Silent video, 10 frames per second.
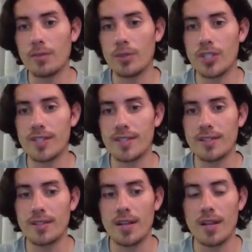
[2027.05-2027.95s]
which is
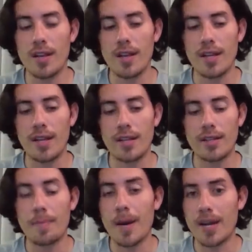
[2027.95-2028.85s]
in
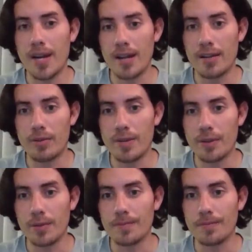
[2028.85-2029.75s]
the Parana
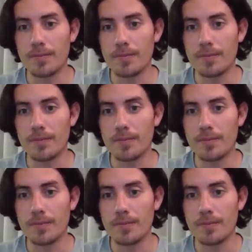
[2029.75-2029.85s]
River.